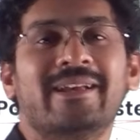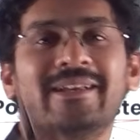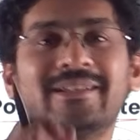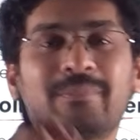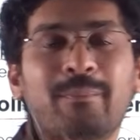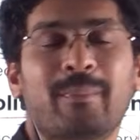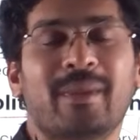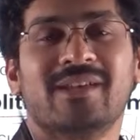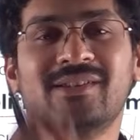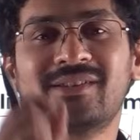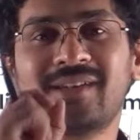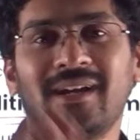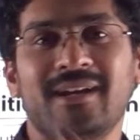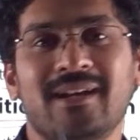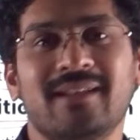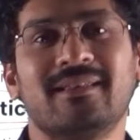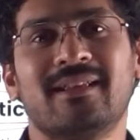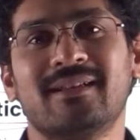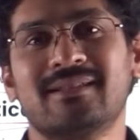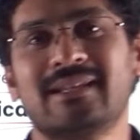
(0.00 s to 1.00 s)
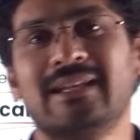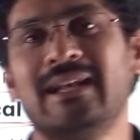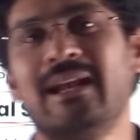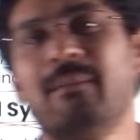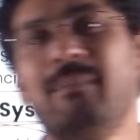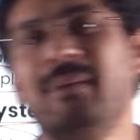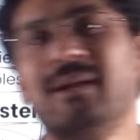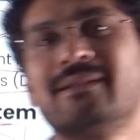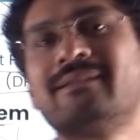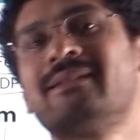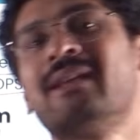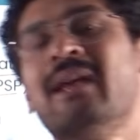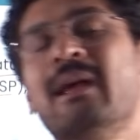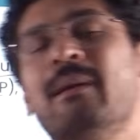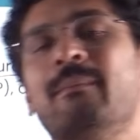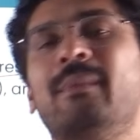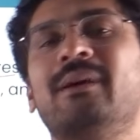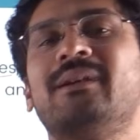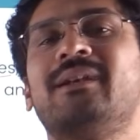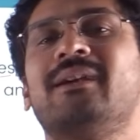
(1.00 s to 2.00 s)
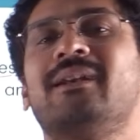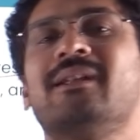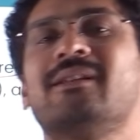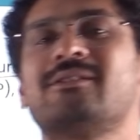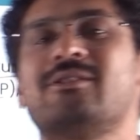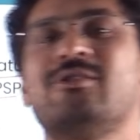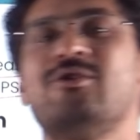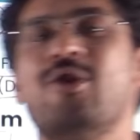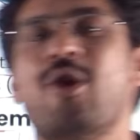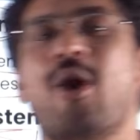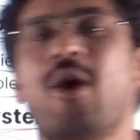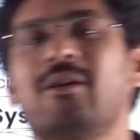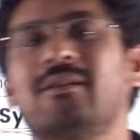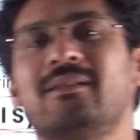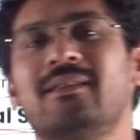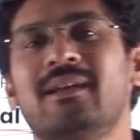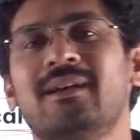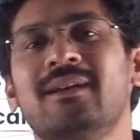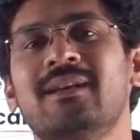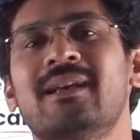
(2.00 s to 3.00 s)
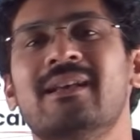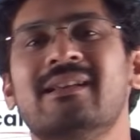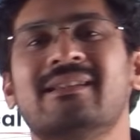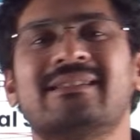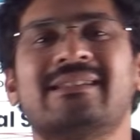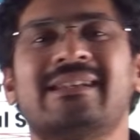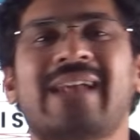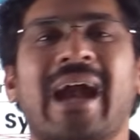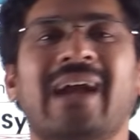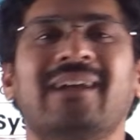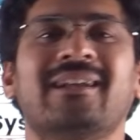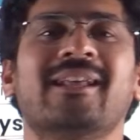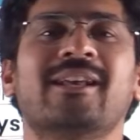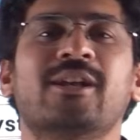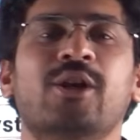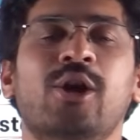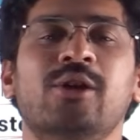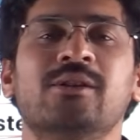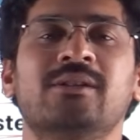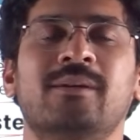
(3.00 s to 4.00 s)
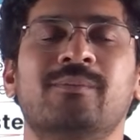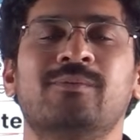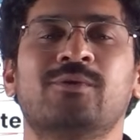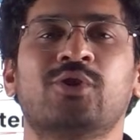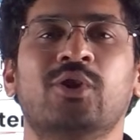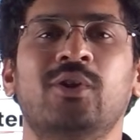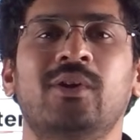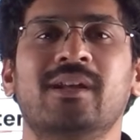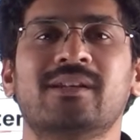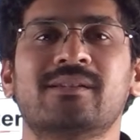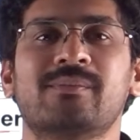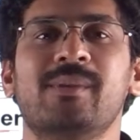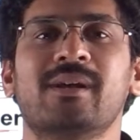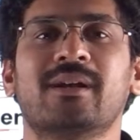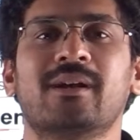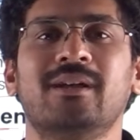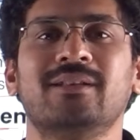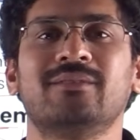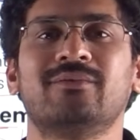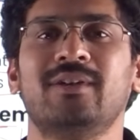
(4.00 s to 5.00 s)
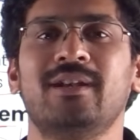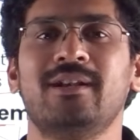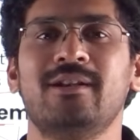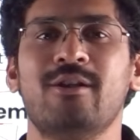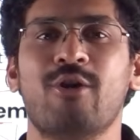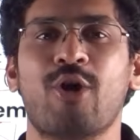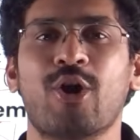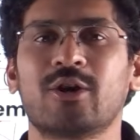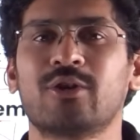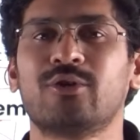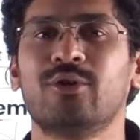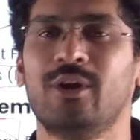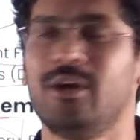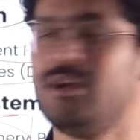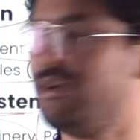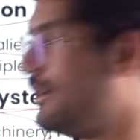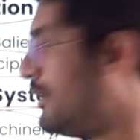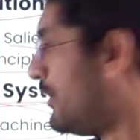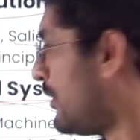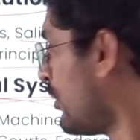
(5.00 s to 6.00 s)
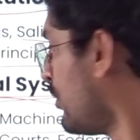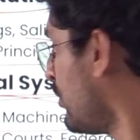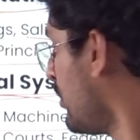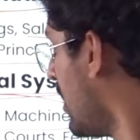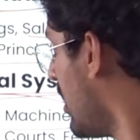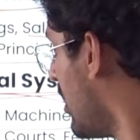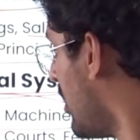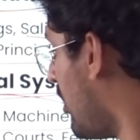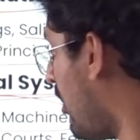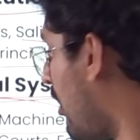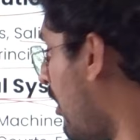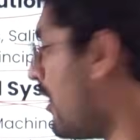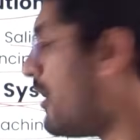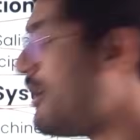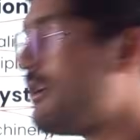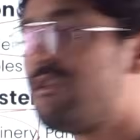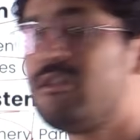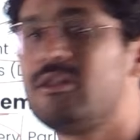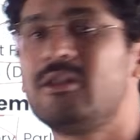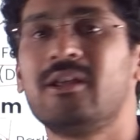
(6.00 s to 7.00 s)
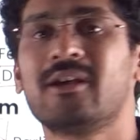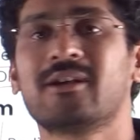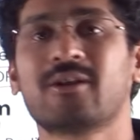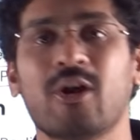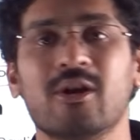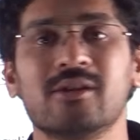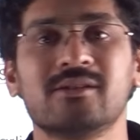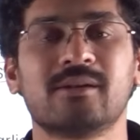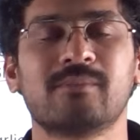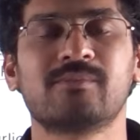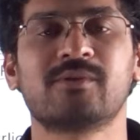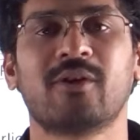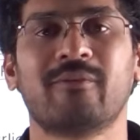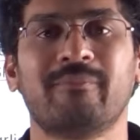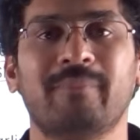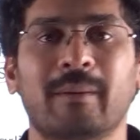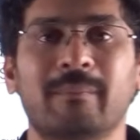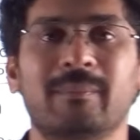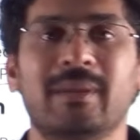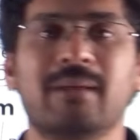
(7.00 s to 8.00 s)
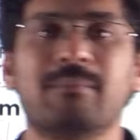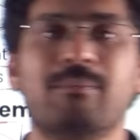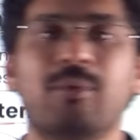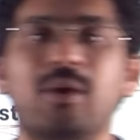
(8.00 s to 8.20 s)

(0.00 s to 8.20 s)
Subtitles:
is mentioned in the syllabus, but it is not the static concept. So Lakshmikant will not delve into all the concepts of public